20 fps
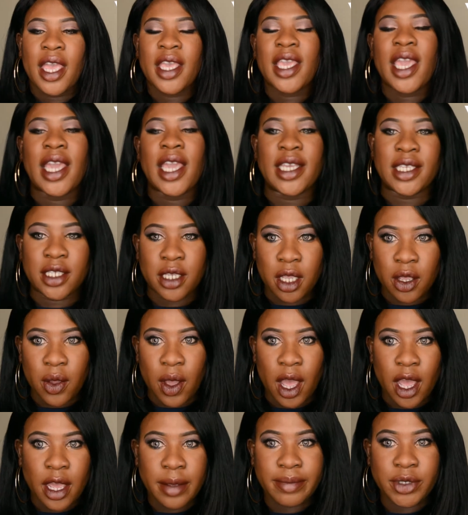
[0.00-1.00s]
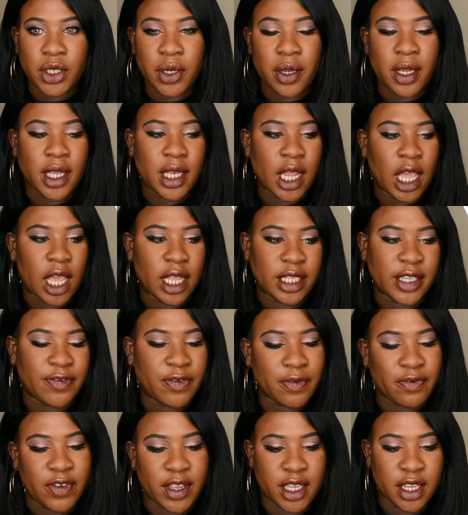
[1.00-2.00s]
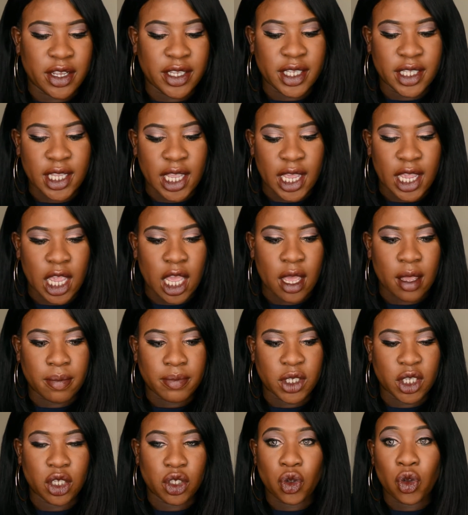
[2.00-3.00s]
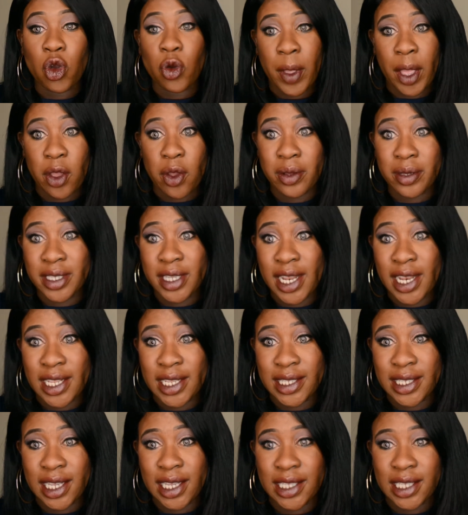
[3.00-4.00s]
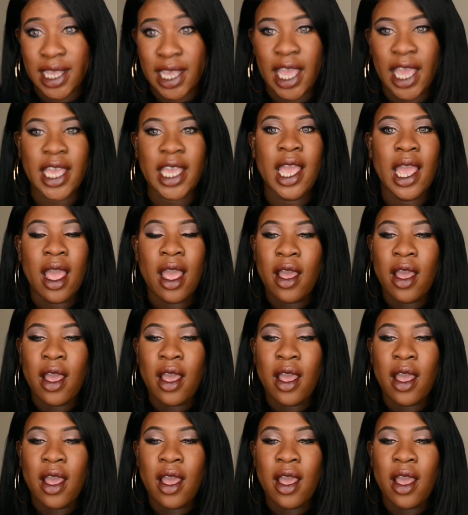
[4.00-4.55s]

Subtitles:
Okay, so I'm doing a different video today. I'm just going to talk about contact lenses, okay?